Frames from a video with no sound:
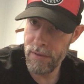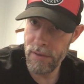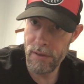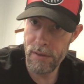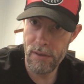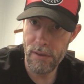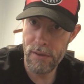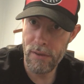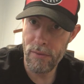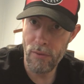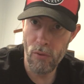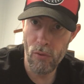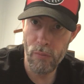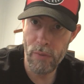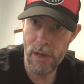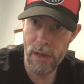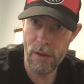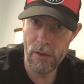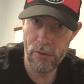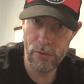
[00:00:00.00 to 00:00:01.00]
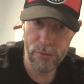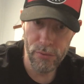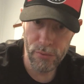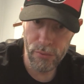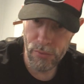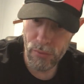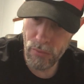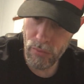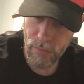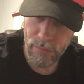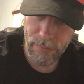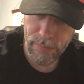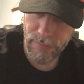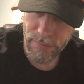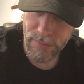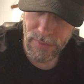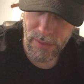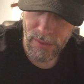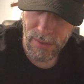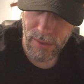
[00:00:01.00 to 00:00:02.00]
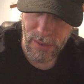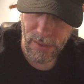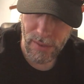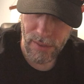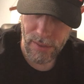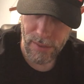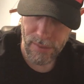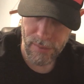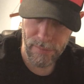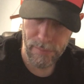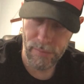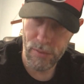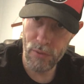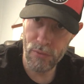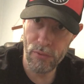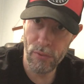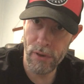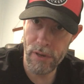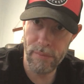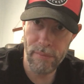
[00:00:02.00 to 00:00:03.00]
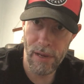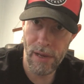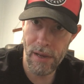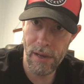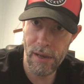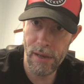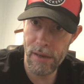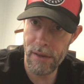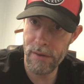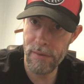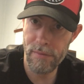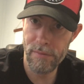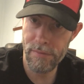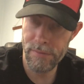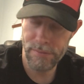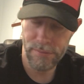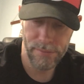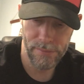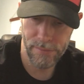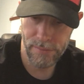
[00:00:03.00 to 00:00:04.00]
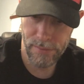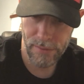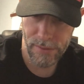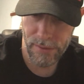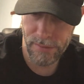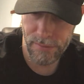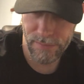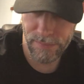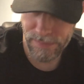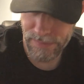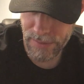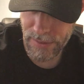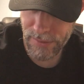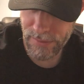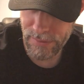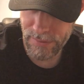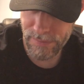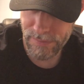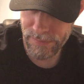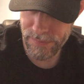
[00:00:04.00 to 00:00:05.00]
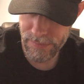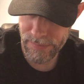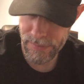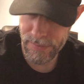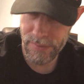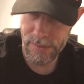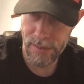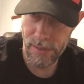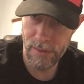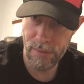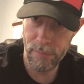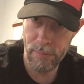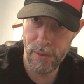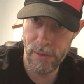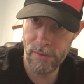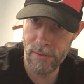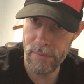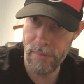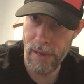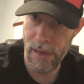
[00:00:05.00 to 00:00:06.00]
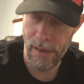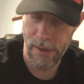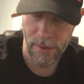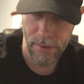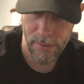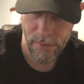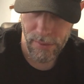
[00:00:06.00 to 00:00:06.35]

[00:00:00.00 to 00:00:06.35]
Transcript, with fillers: In, Old Man Gloom, uh, Mutoid Man. He's he's he's a busy man.